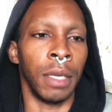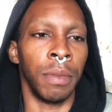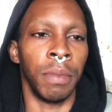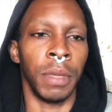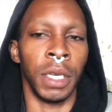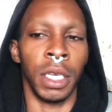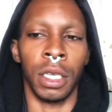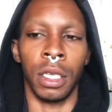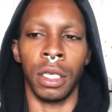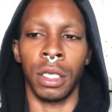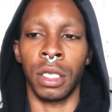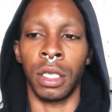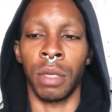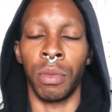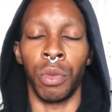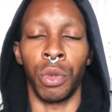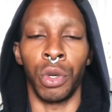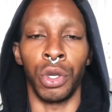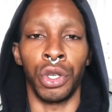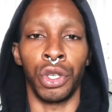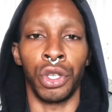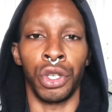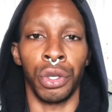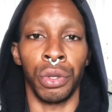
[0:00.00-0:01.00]
me some more
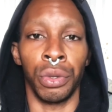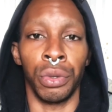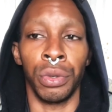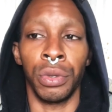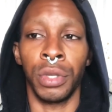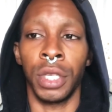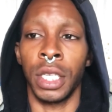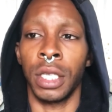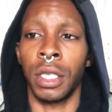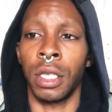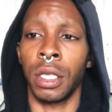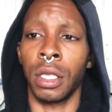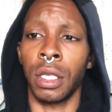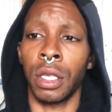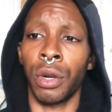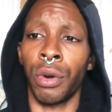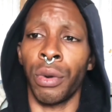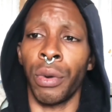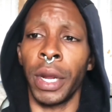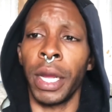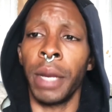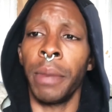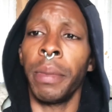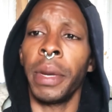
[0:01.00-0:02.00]
juice. This is
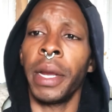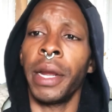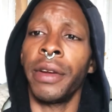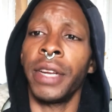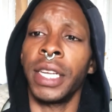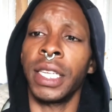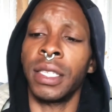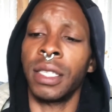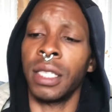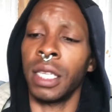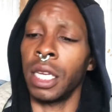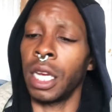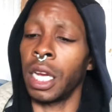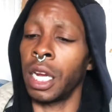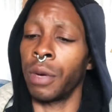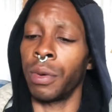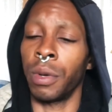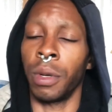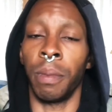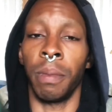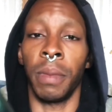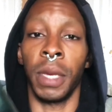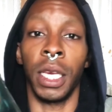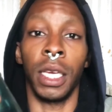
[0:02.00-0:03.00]
cranberry
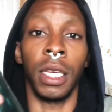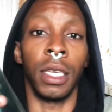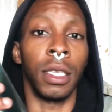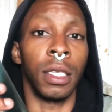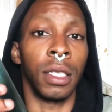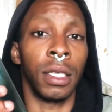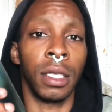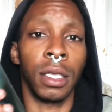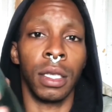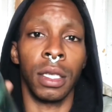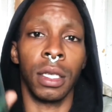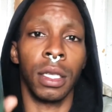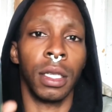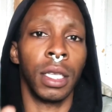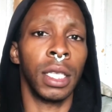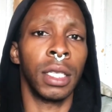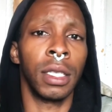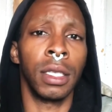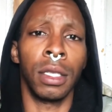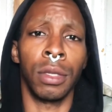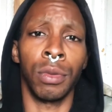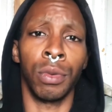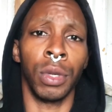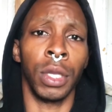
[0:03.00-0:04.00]
Sierra mist. This
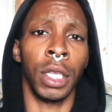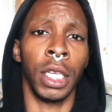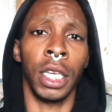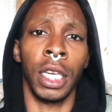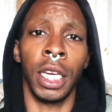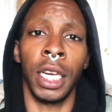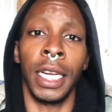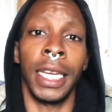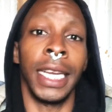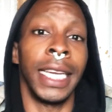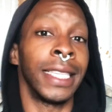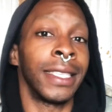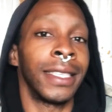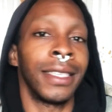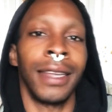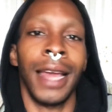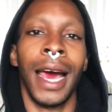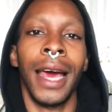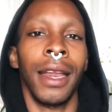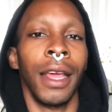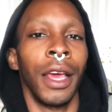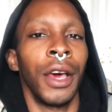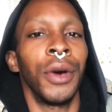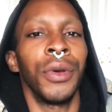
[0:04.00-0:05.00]
is really good. It's
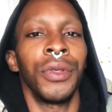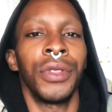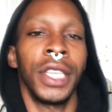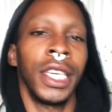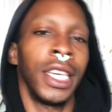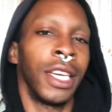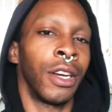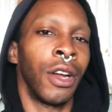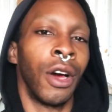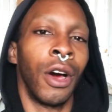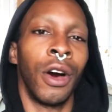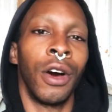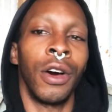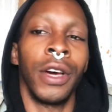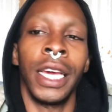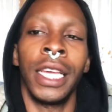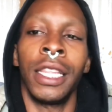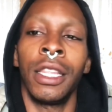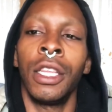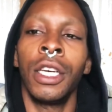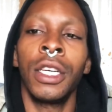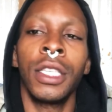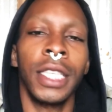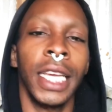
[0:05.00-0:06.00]
not healthy at all. It
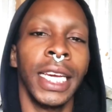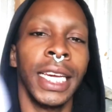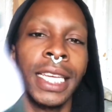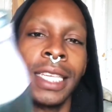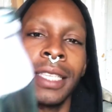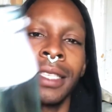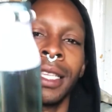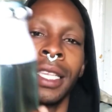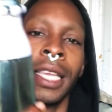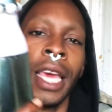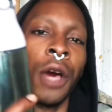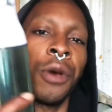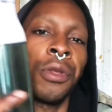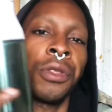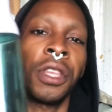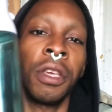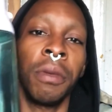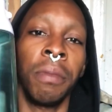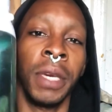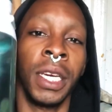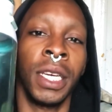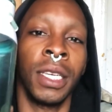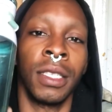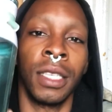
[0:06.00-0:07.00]
looks like it's healthy
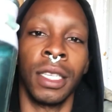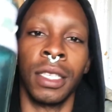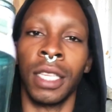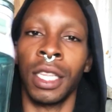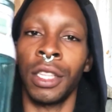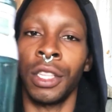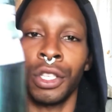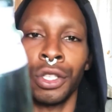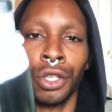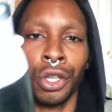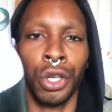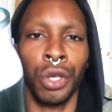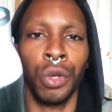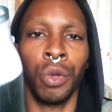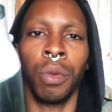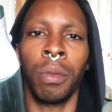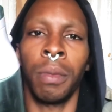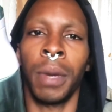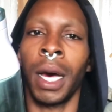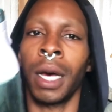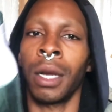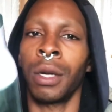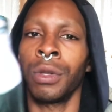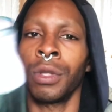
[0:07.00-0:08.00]
because it's in this cute
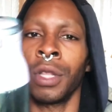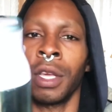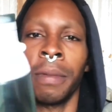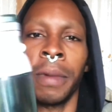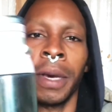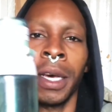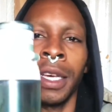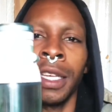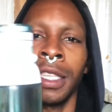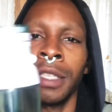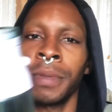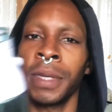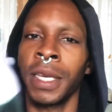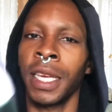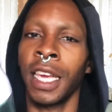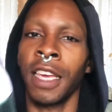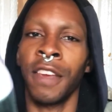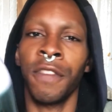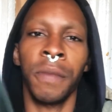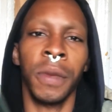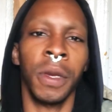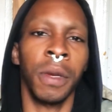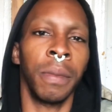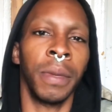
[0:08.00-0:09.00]
bottle that my husband
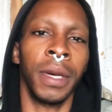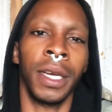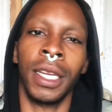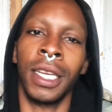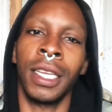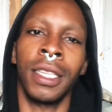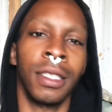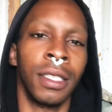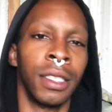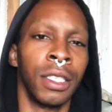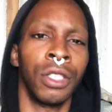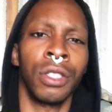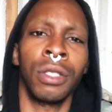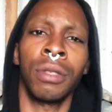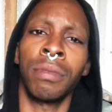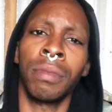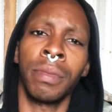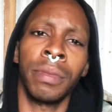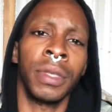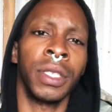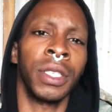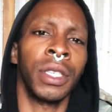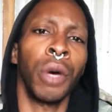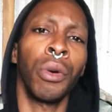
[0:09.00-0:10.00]
gave me, but it's
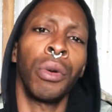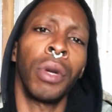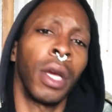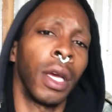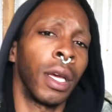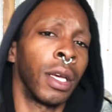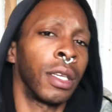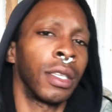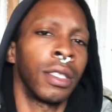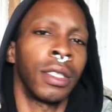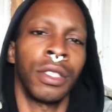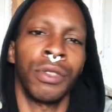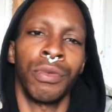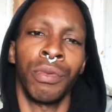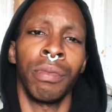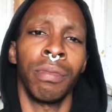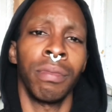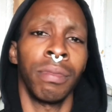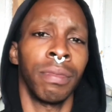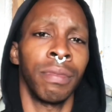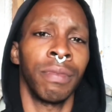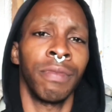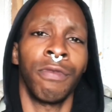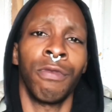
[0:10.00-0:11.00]
soda. It's
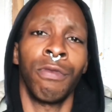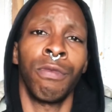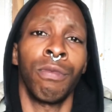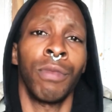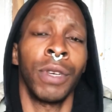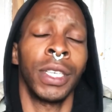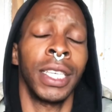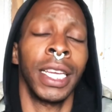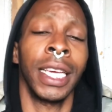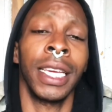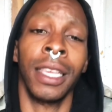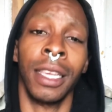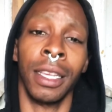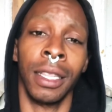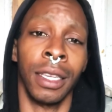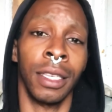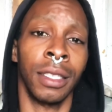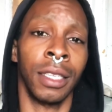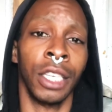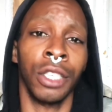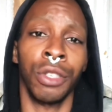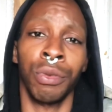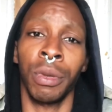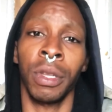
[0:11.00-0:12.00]
ridiculous.
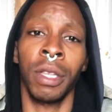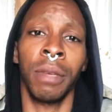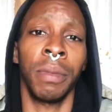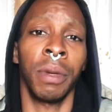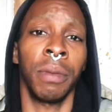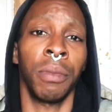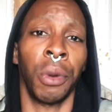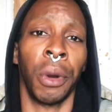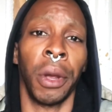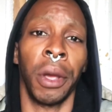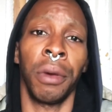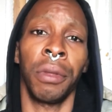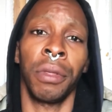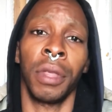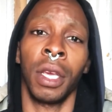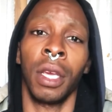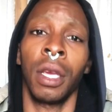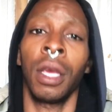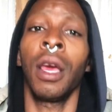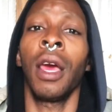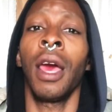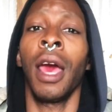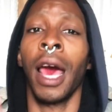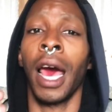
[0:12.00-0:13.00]
I should really be more healthy.
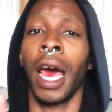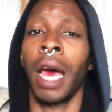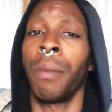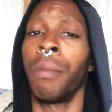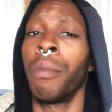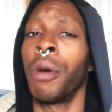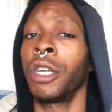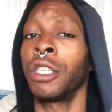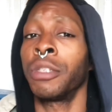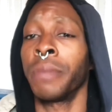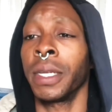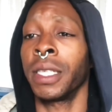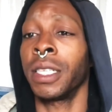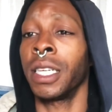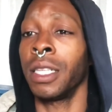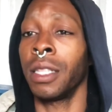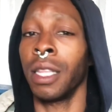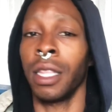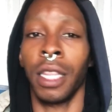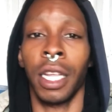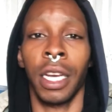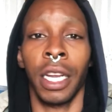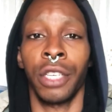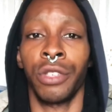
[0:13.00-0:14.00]
I brush my teeth
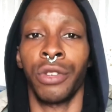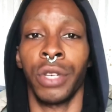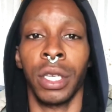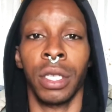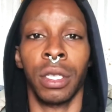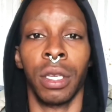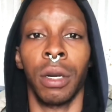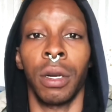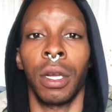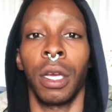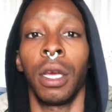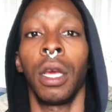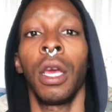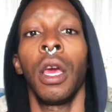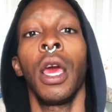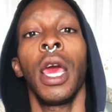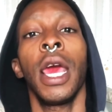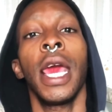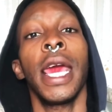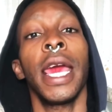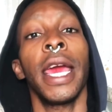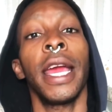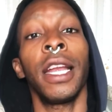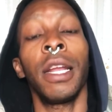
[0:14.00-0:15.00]
and then I drink soda.
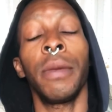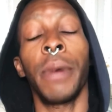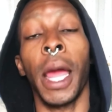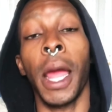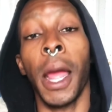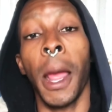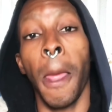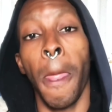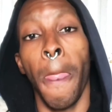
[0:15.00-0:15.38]
Anyway.